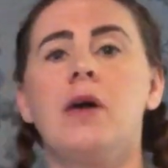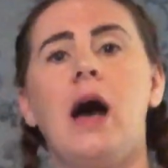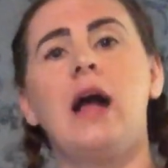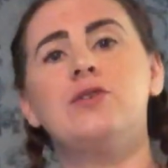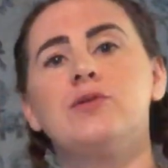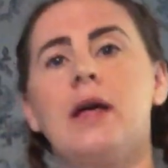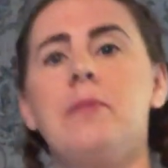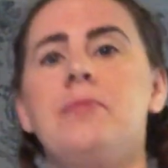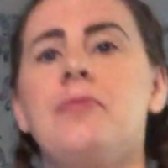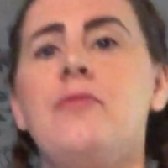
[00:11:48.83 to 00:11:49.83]
I'll do
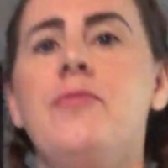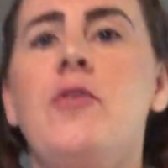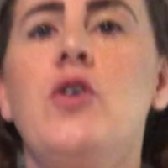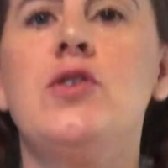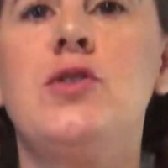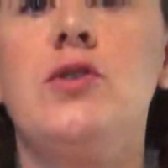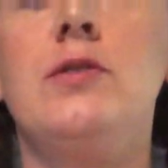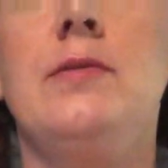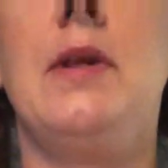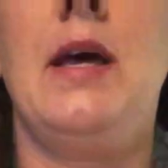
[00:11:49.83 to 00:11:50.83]
them for you
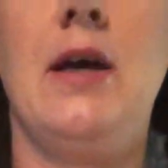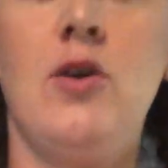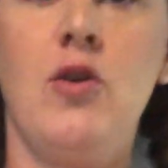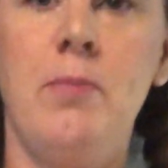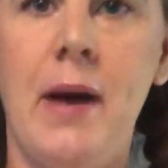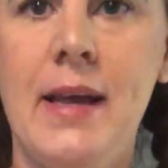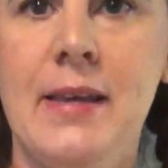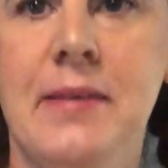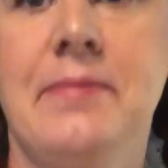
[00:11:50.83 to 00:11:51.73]
soon. Goodbye.